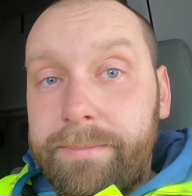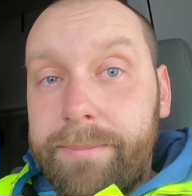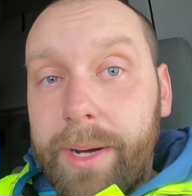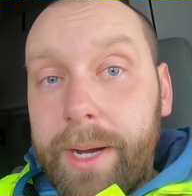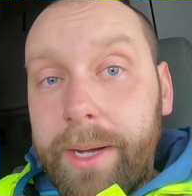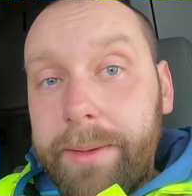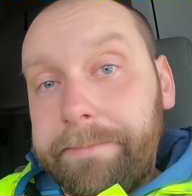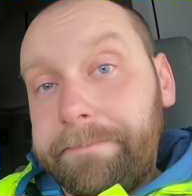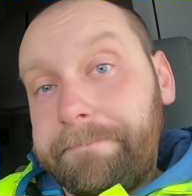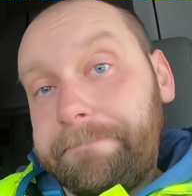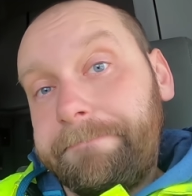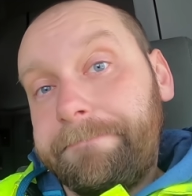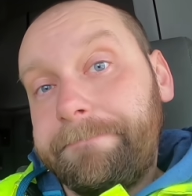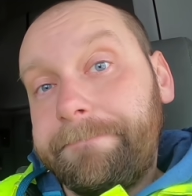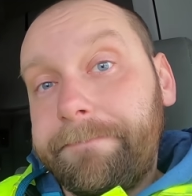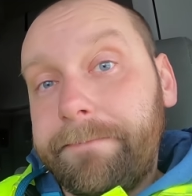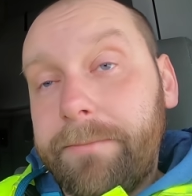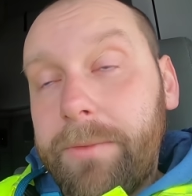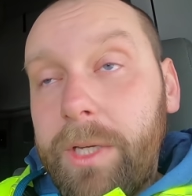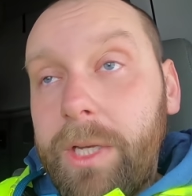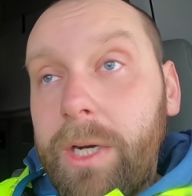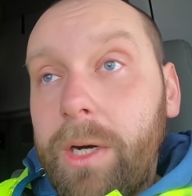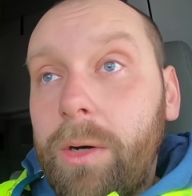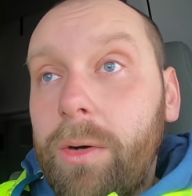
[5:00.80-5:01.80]
But
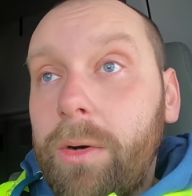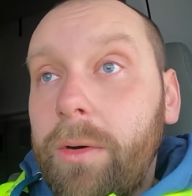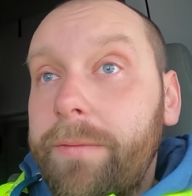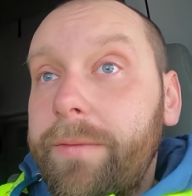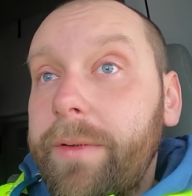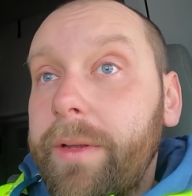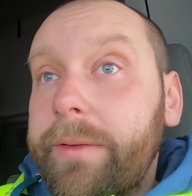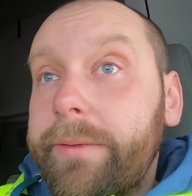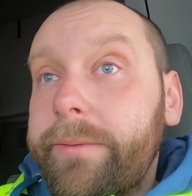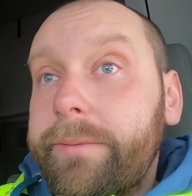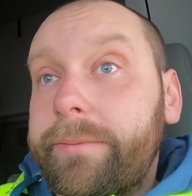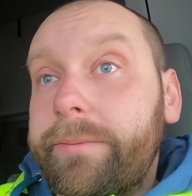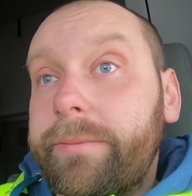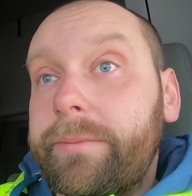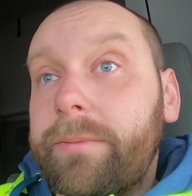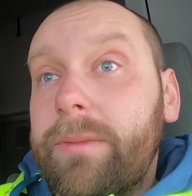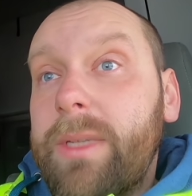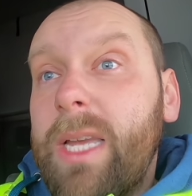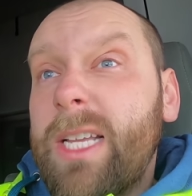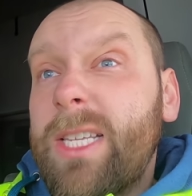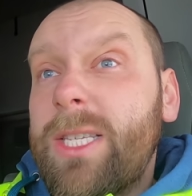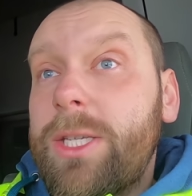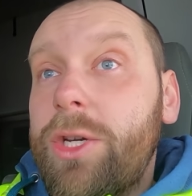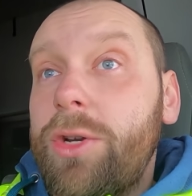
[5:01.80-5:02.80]
you know, if it
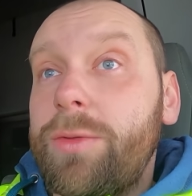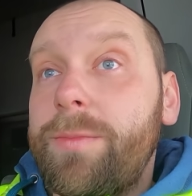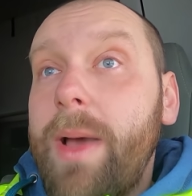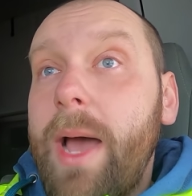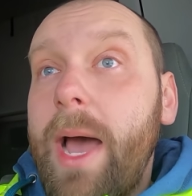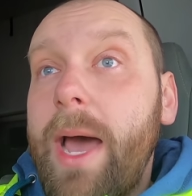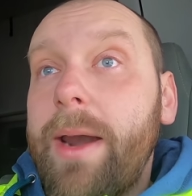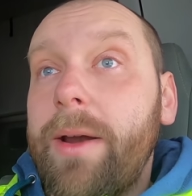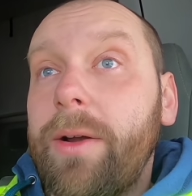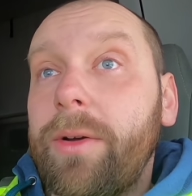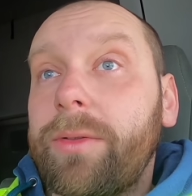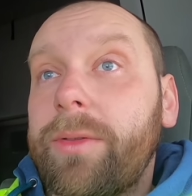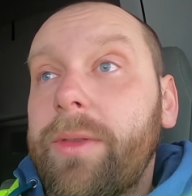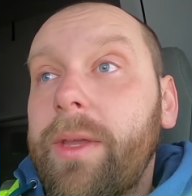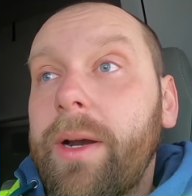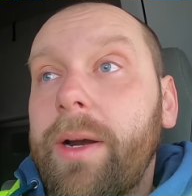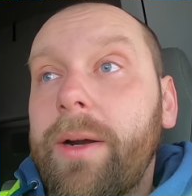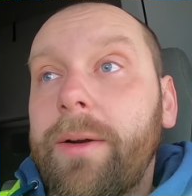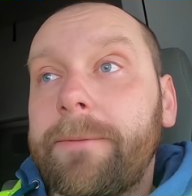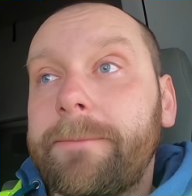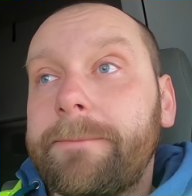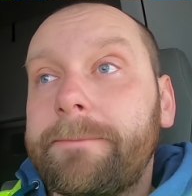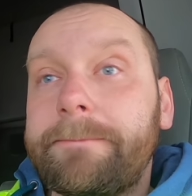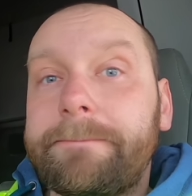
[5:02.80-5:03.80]
gets too bad out
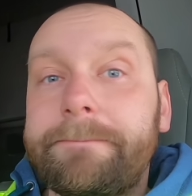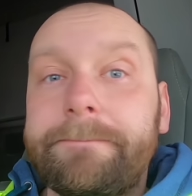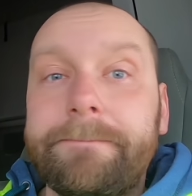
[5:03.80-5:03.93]
there,